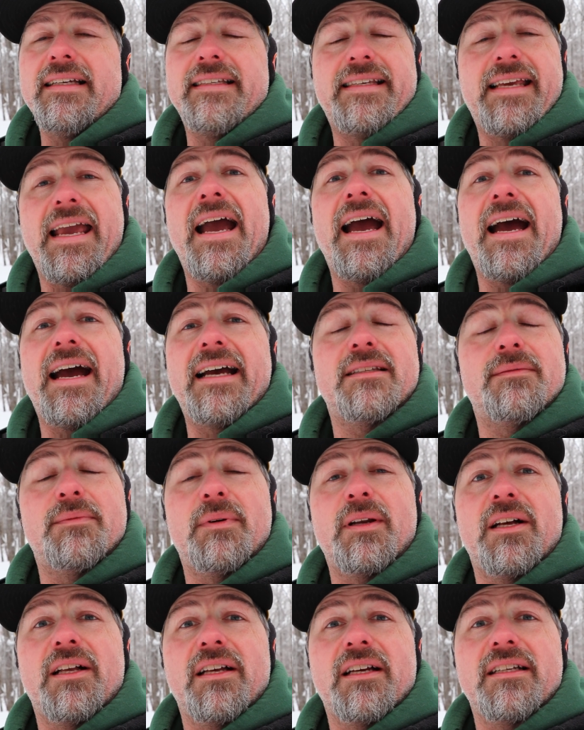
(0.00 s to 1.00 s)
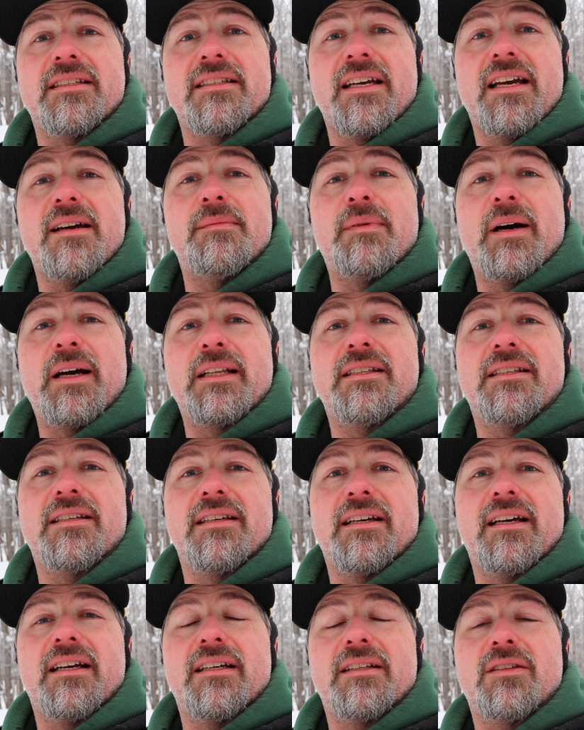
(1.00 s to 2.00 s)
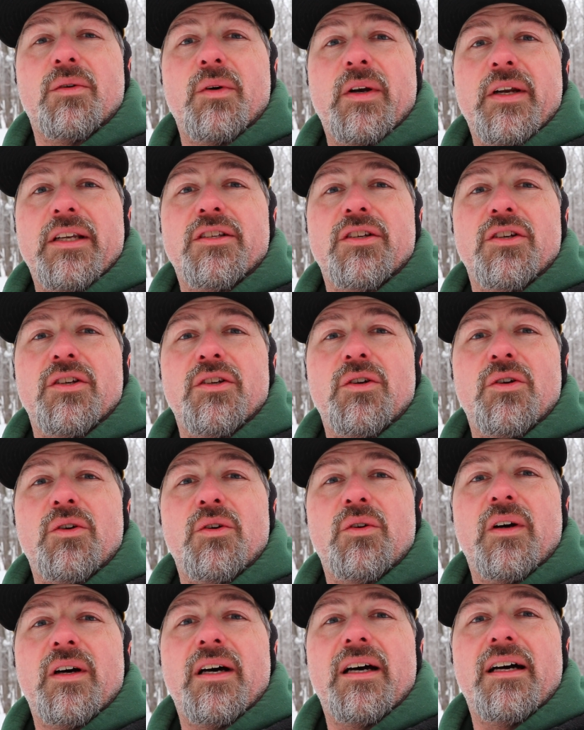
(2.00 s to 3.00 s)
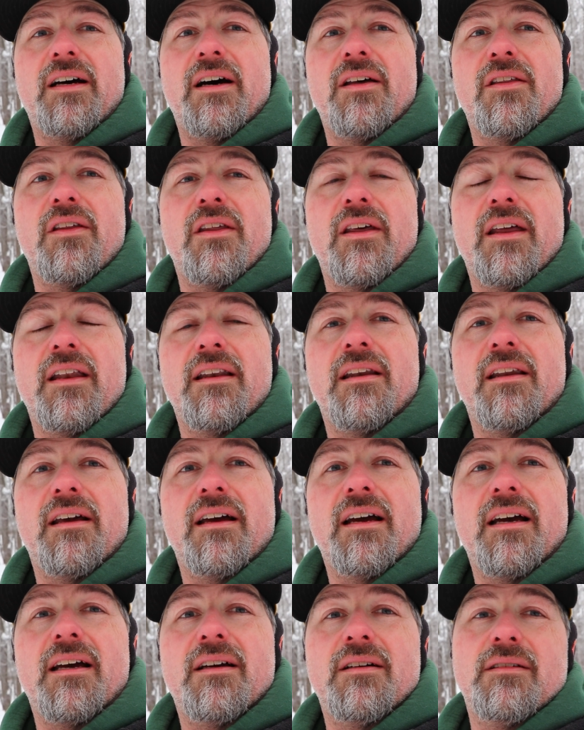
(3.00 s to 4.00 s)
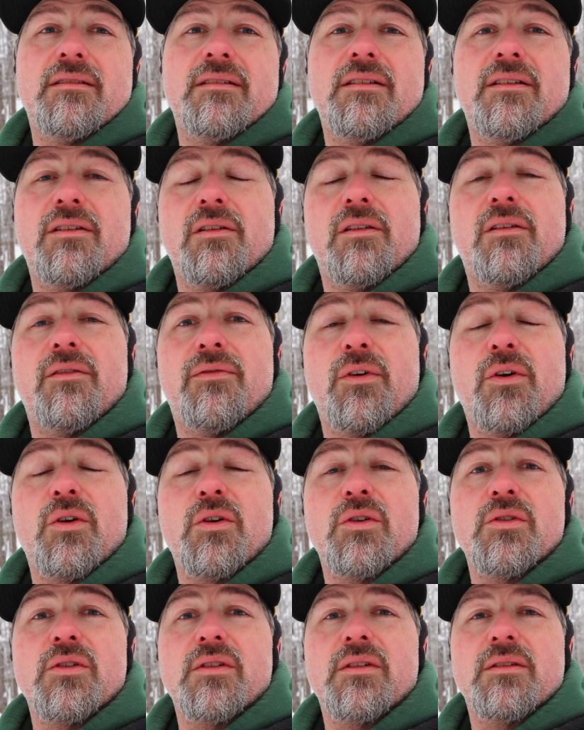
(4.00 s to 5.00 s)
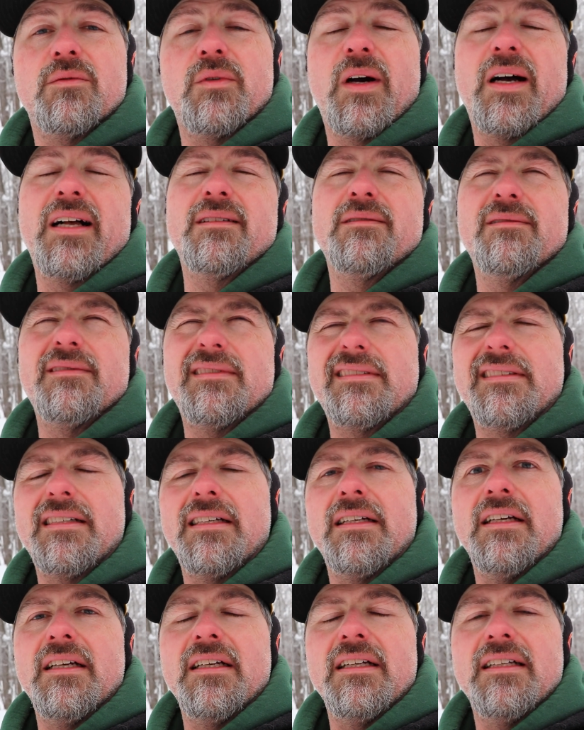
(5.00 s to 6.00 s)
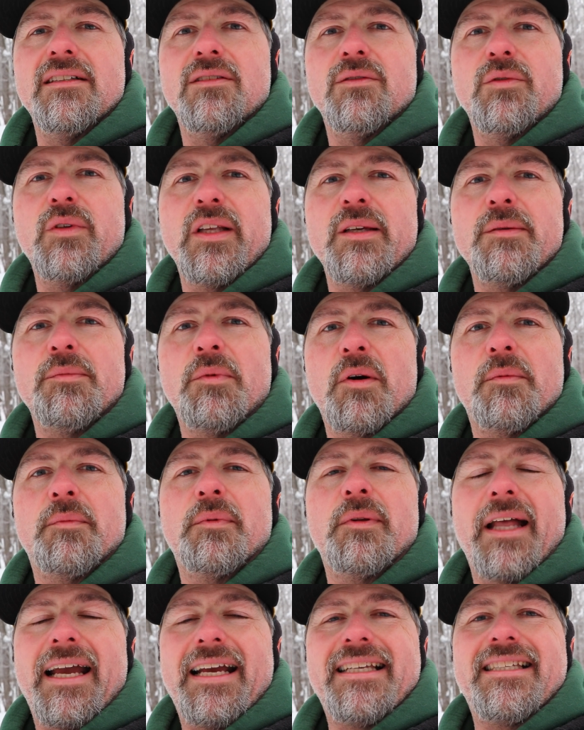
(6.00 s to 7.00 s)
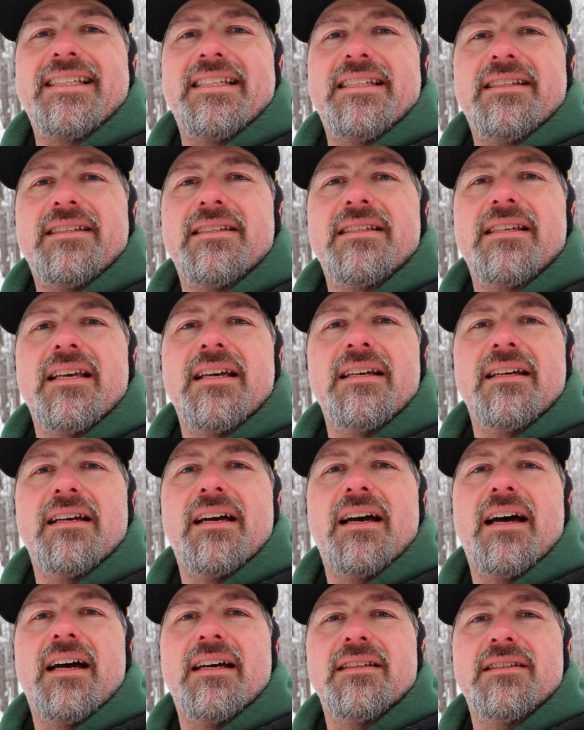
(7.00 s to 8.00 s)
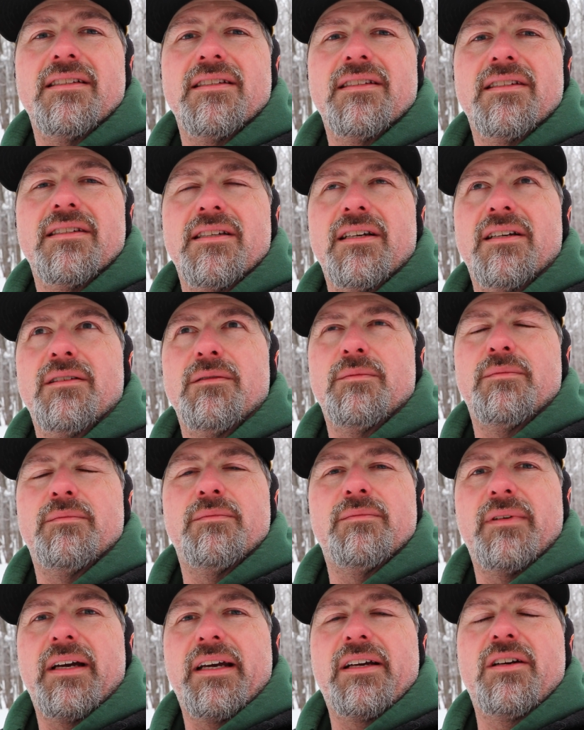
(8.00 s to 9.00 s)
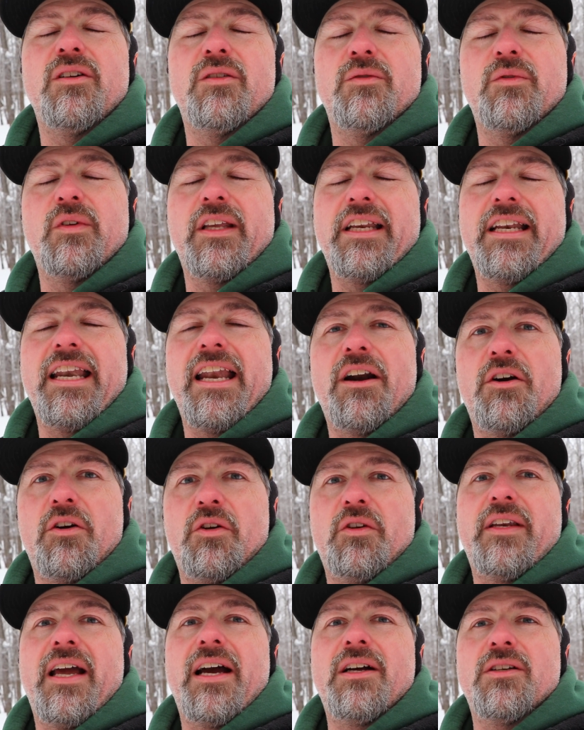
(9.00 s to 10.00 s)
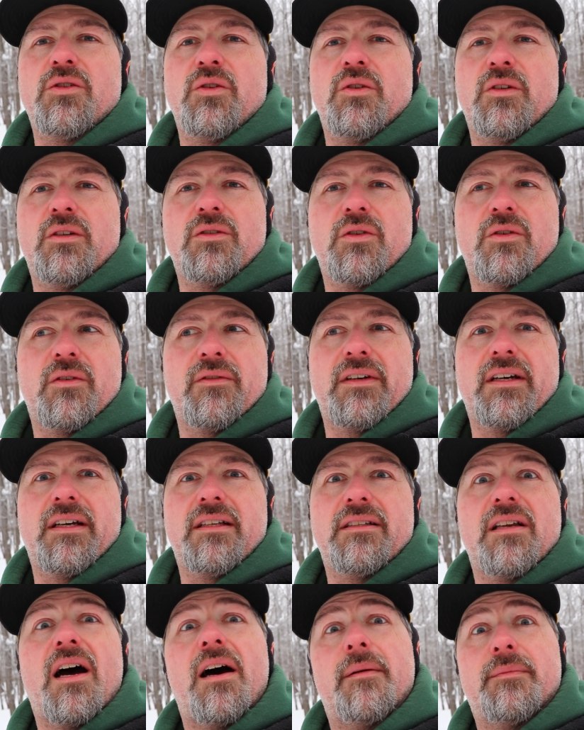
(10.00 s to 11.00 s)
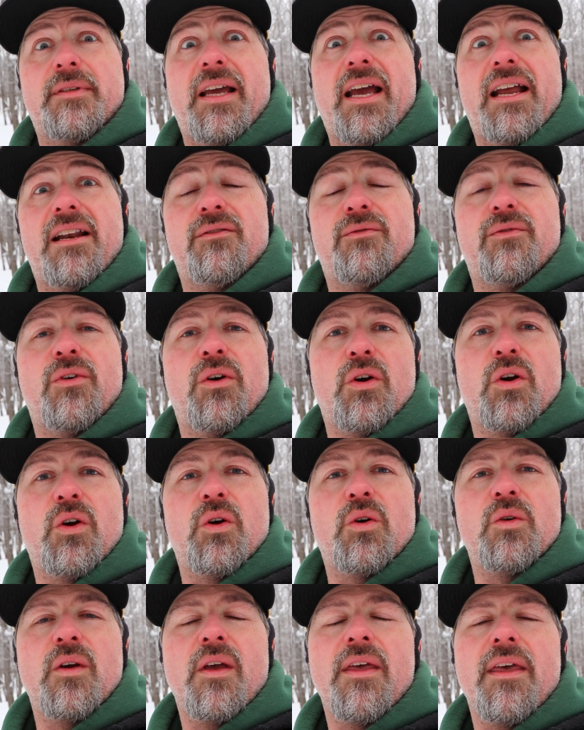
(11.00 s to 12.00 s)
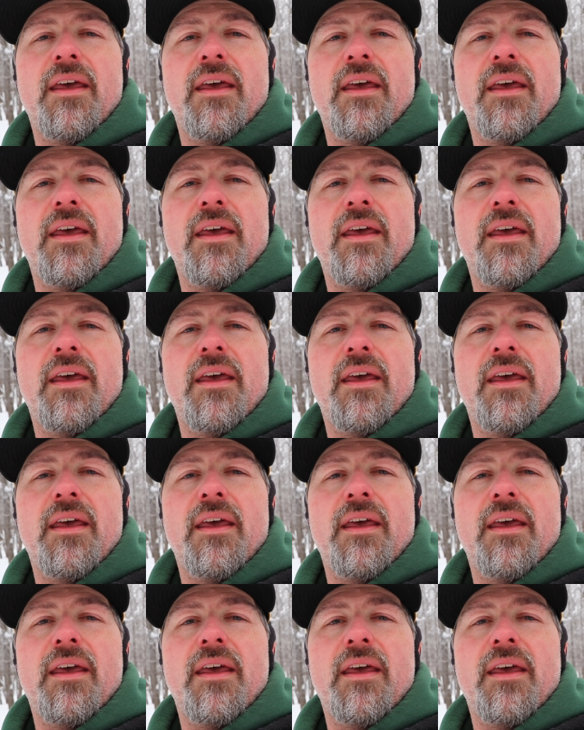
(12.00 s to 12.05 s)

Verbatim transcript: yeah, that's about all I can say about uh, 22, uh, other than uh, you know the photos. Well, really more places uh, since they're I couldn't really narrow it down to sort of a top 10 photo